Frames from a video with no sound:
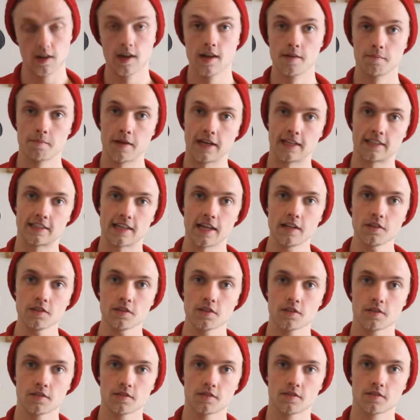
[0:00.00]
Make
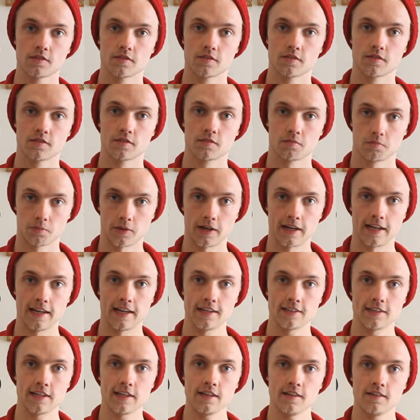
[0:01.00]
sense? Pretty
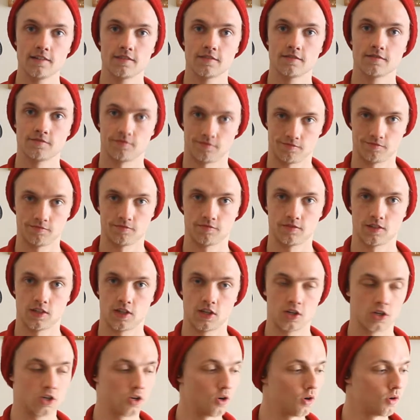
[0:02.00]
easy?
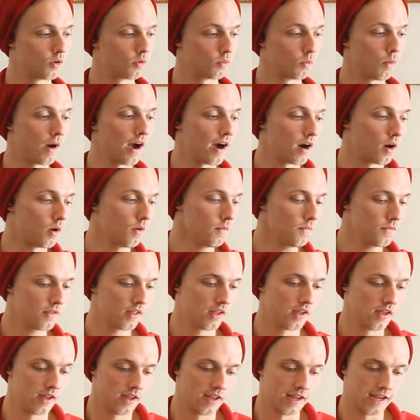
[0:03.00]
Cool. Well,
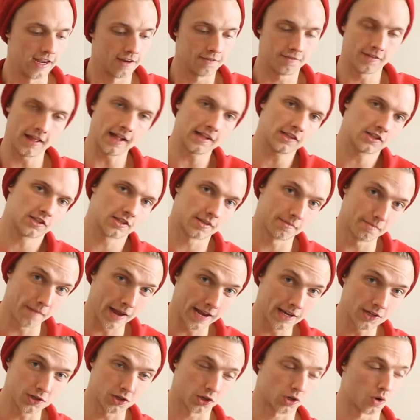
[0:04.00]
if that's the
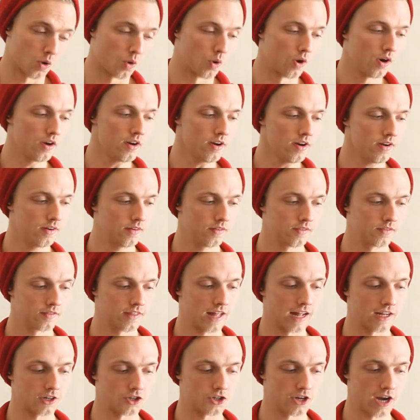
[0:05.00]
major chord,
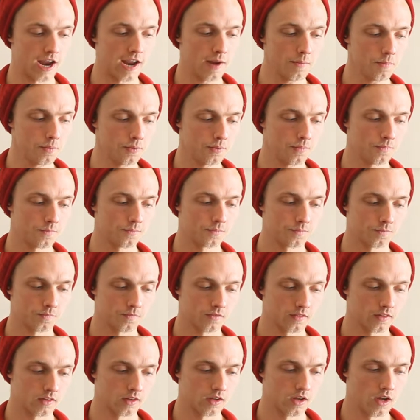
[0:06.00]
that shape,
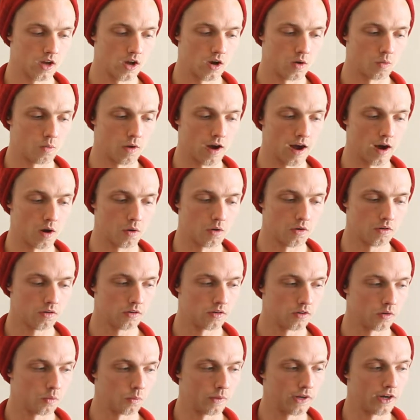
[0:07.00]
well,
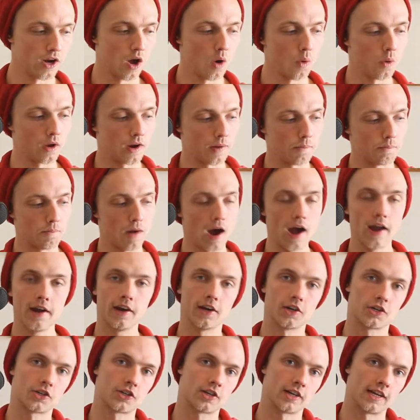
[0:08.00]
we know what a
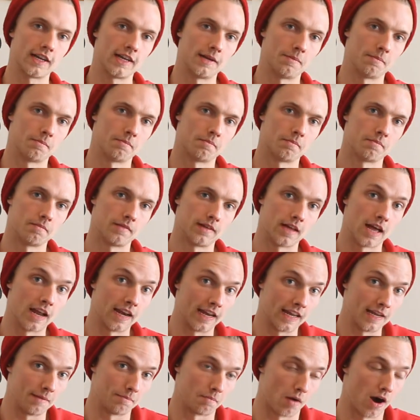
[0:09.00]
minor an
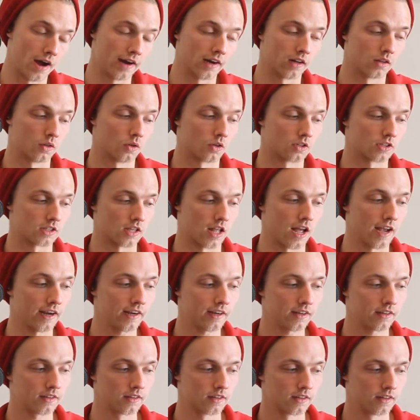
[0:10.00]
E minor looks like.
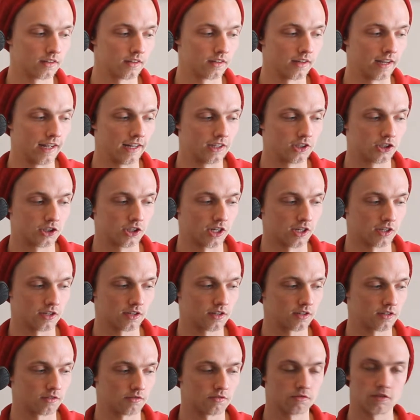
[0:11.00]
It's
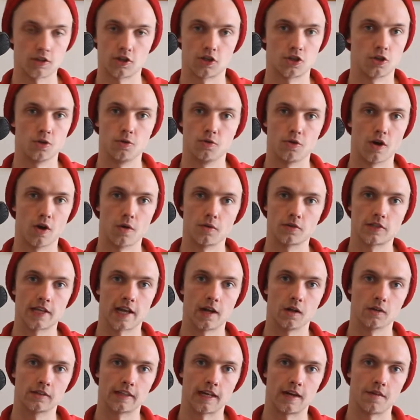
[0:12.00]
just the two notes
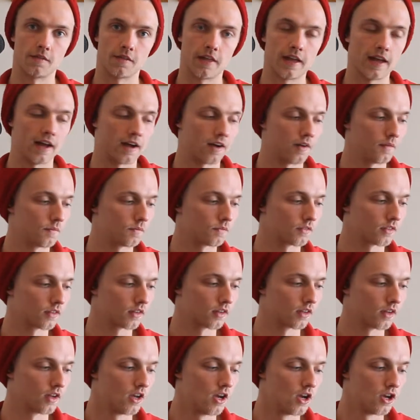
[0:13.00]
held down there.
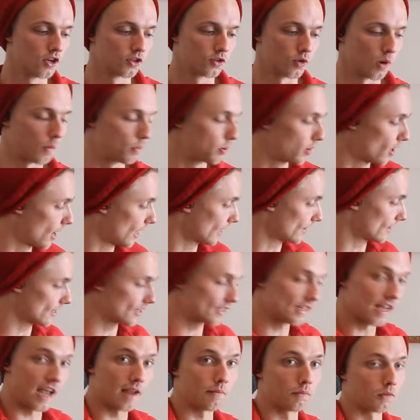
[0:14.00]
So applying the
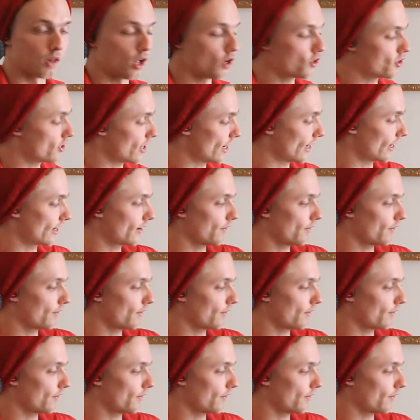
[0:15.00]
same logic,